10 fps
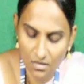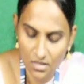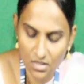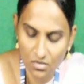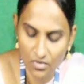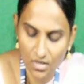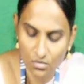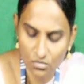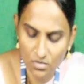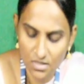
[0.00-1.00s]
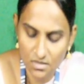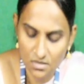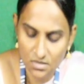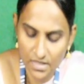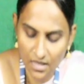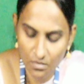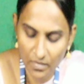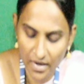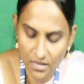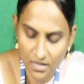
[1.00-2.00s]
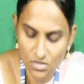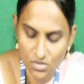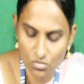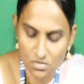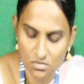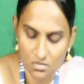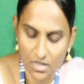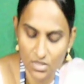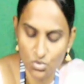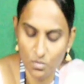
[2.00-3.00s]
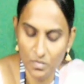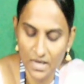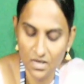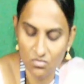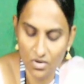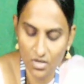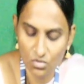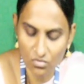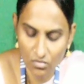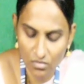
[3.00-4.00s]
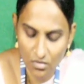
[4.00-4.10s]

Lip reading: equal to the second matrix rows. It should be equal to